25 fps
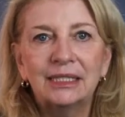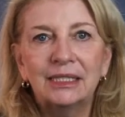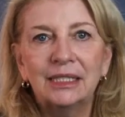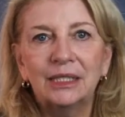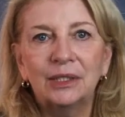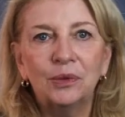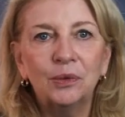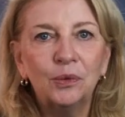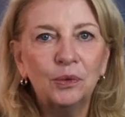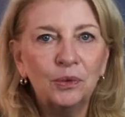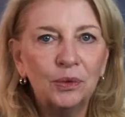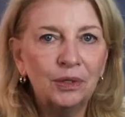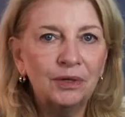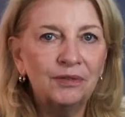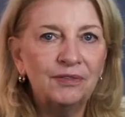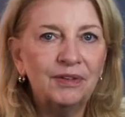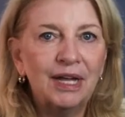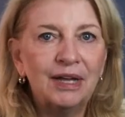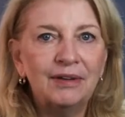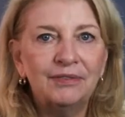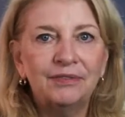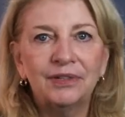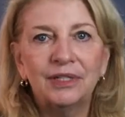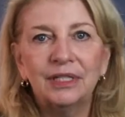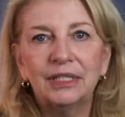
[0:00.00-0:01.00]
to the Horn of
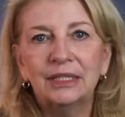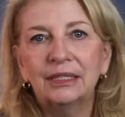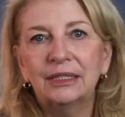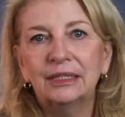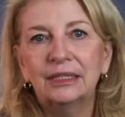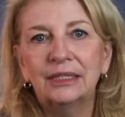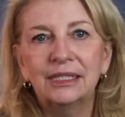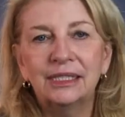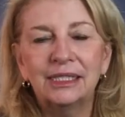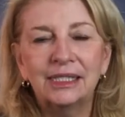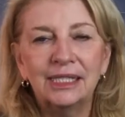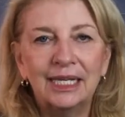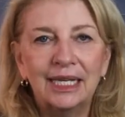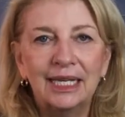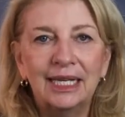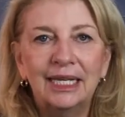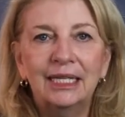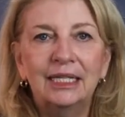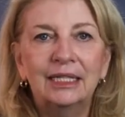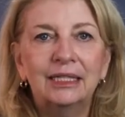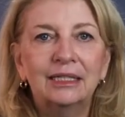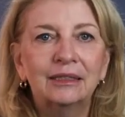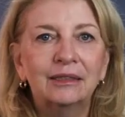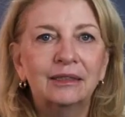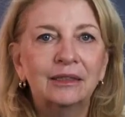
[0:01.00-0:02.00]
Africa and the
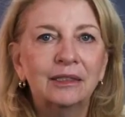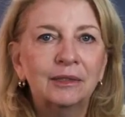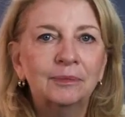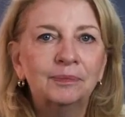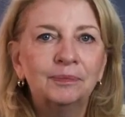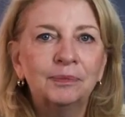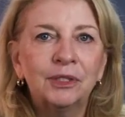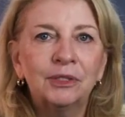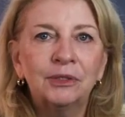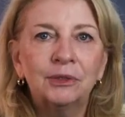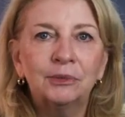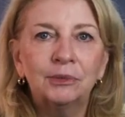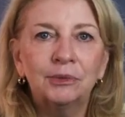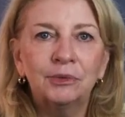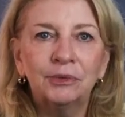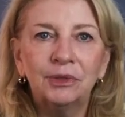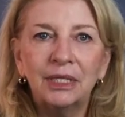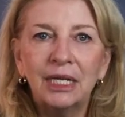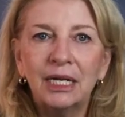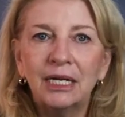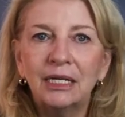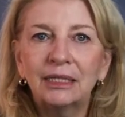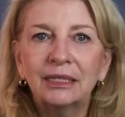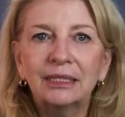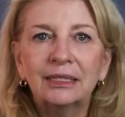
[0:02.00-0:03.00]
Sahel, from Sri
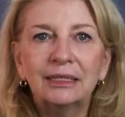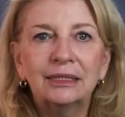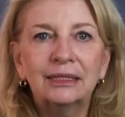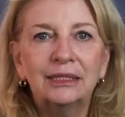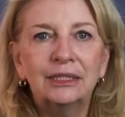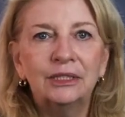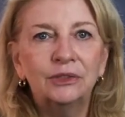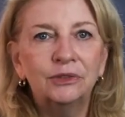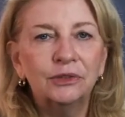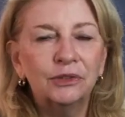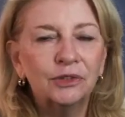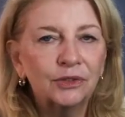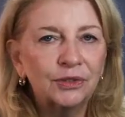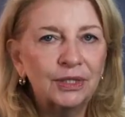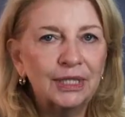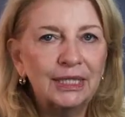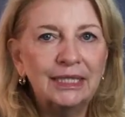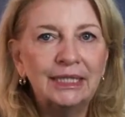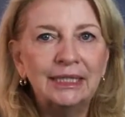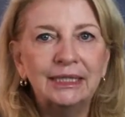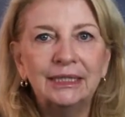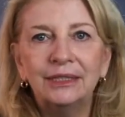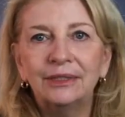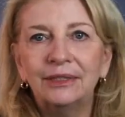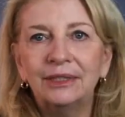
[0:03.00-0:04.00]
Lanka to
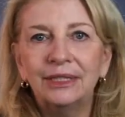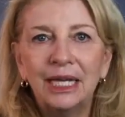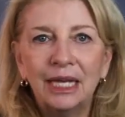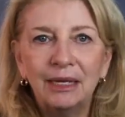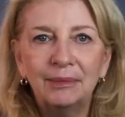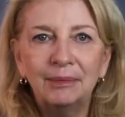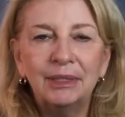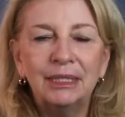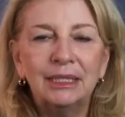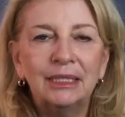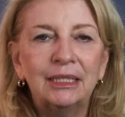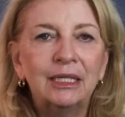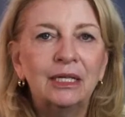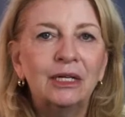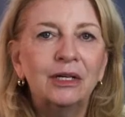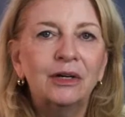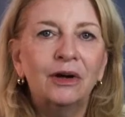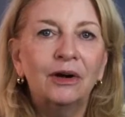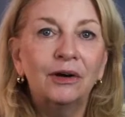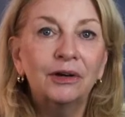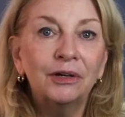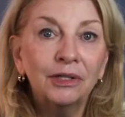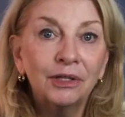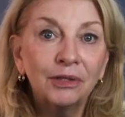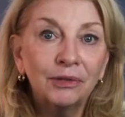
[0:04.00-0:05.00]
Ukraine to Yemen,
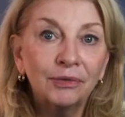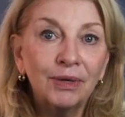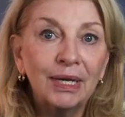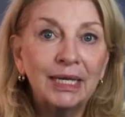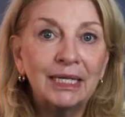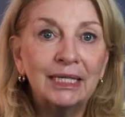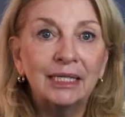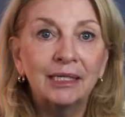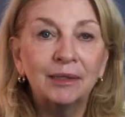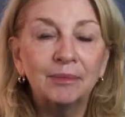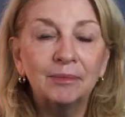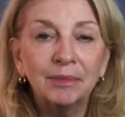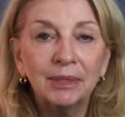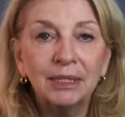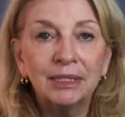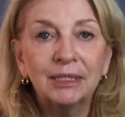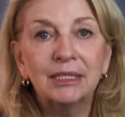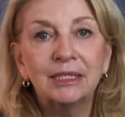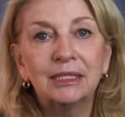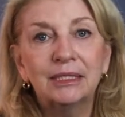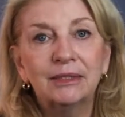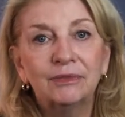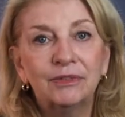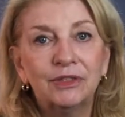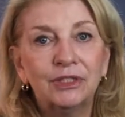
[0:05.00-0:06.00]
are threatening
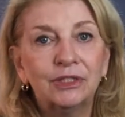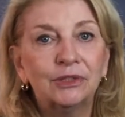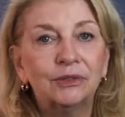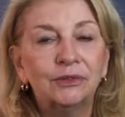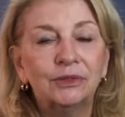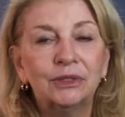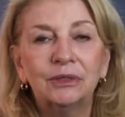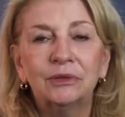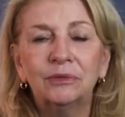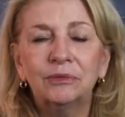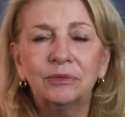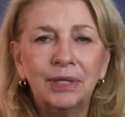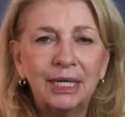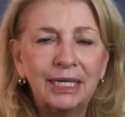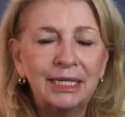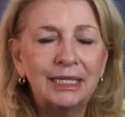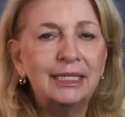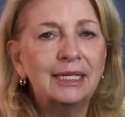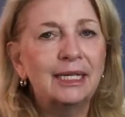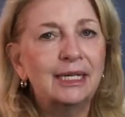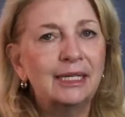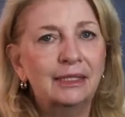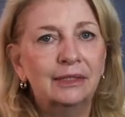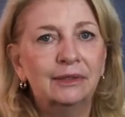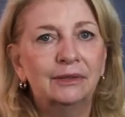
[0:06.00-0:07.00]
millions of children right
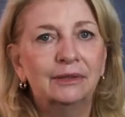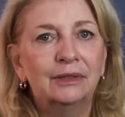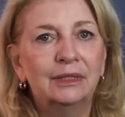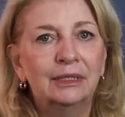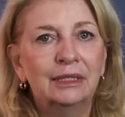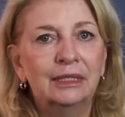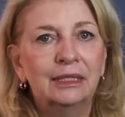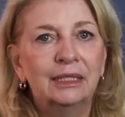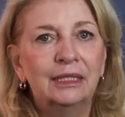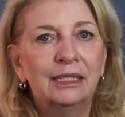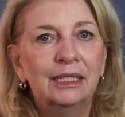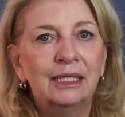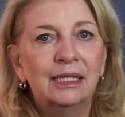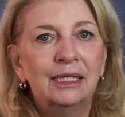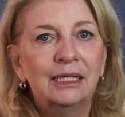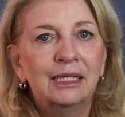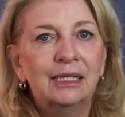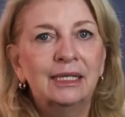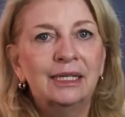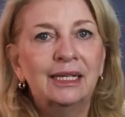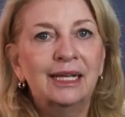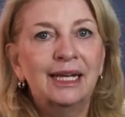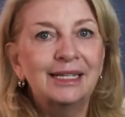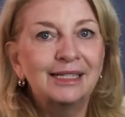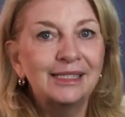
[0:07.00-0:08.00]
now.
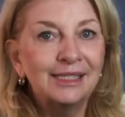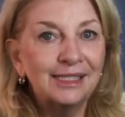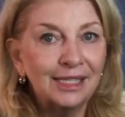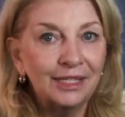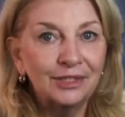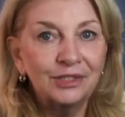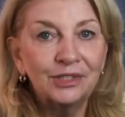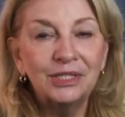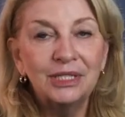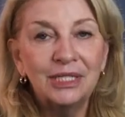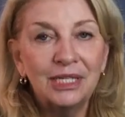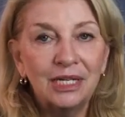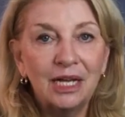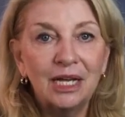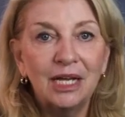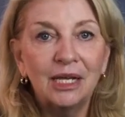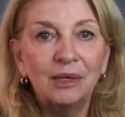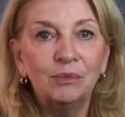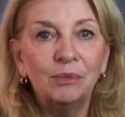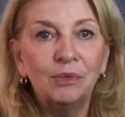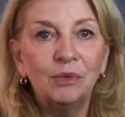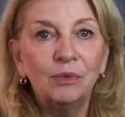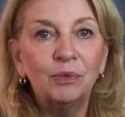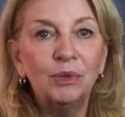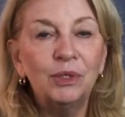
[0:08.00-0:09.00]
At such a
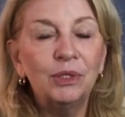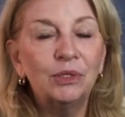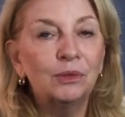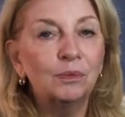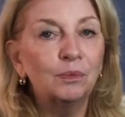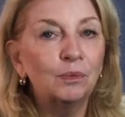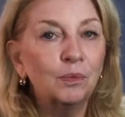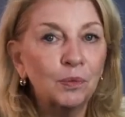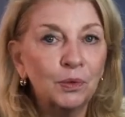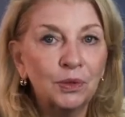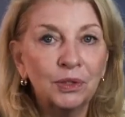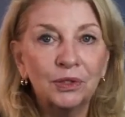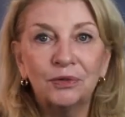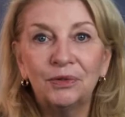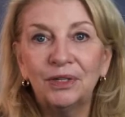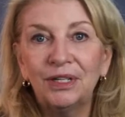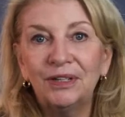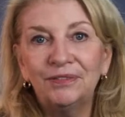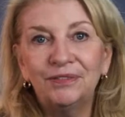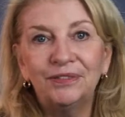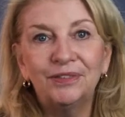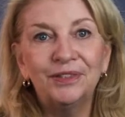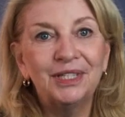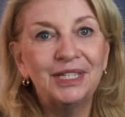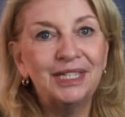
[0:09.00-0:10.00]
time, we are more
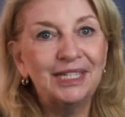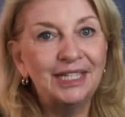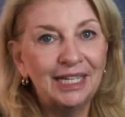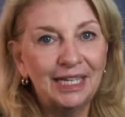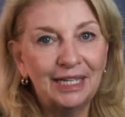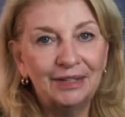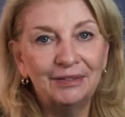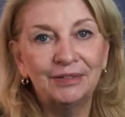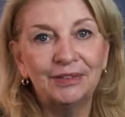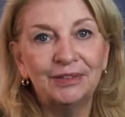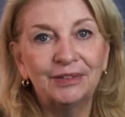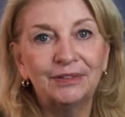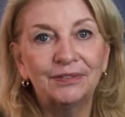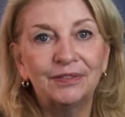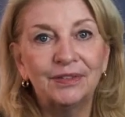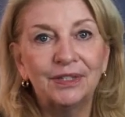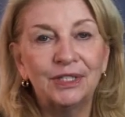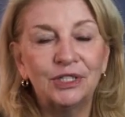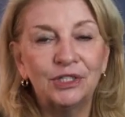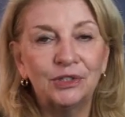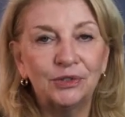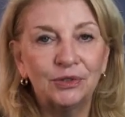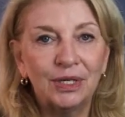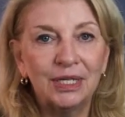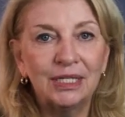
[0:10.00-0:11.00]
grateful than ever for the
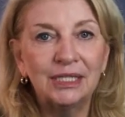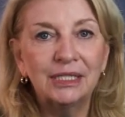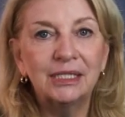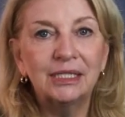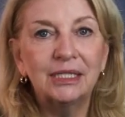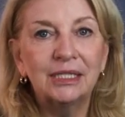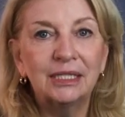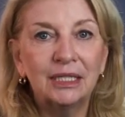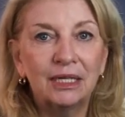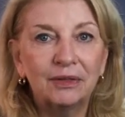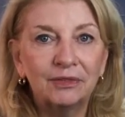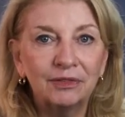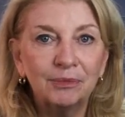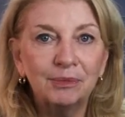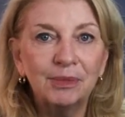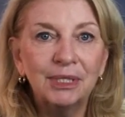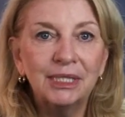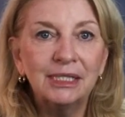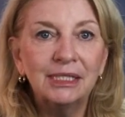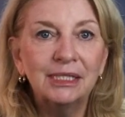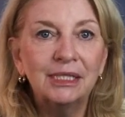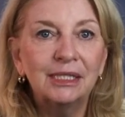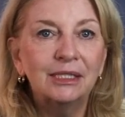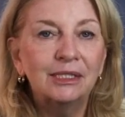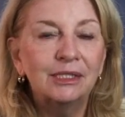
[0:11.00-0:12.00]
trust
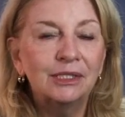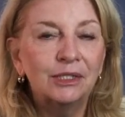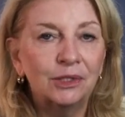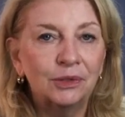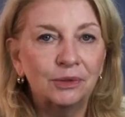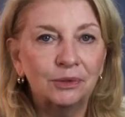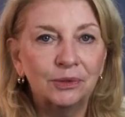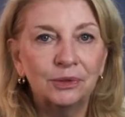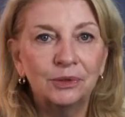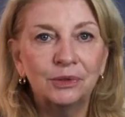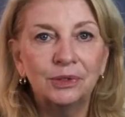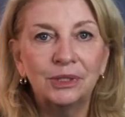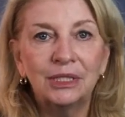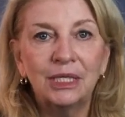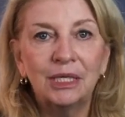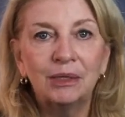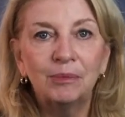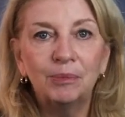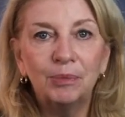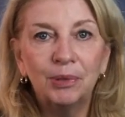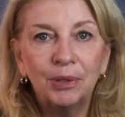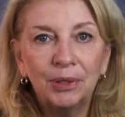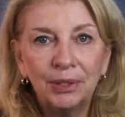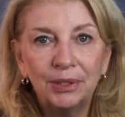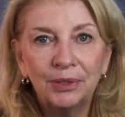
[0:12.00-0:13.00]
governments, donors, and
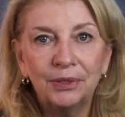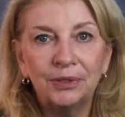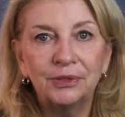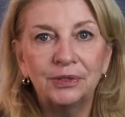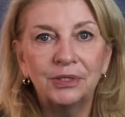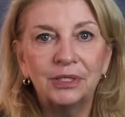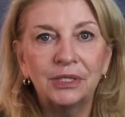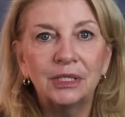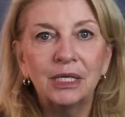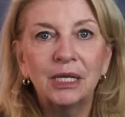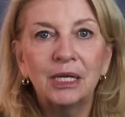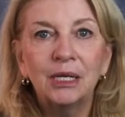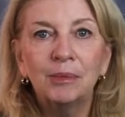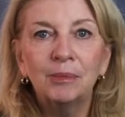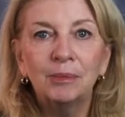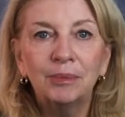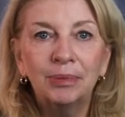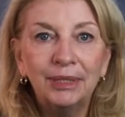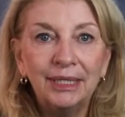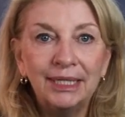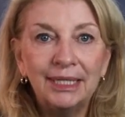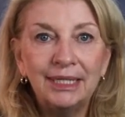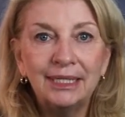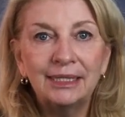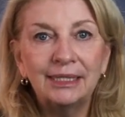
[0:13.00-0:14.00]
partners
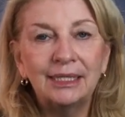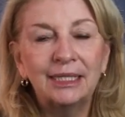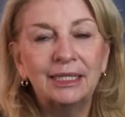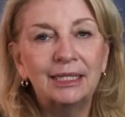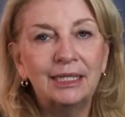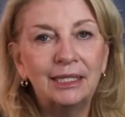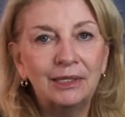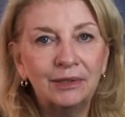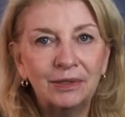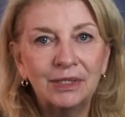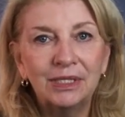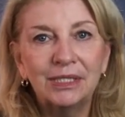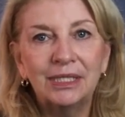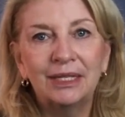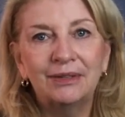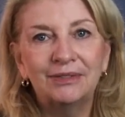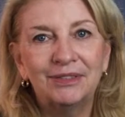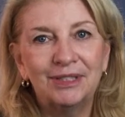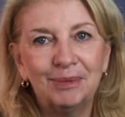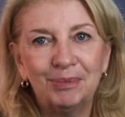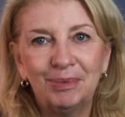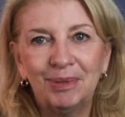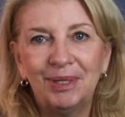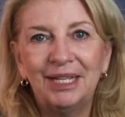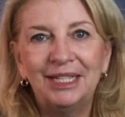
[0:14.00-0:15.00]
place in the UNICEF
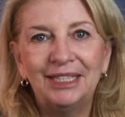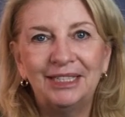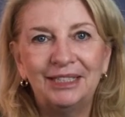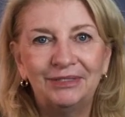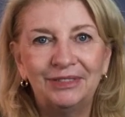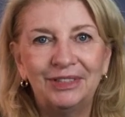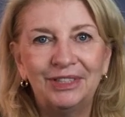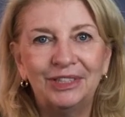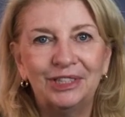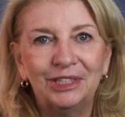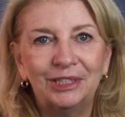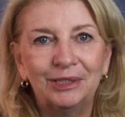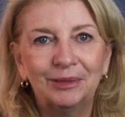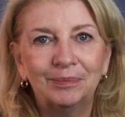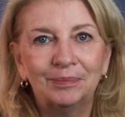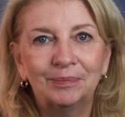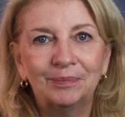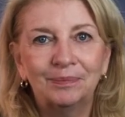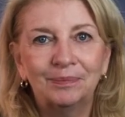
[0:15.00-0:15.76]
Supply Division.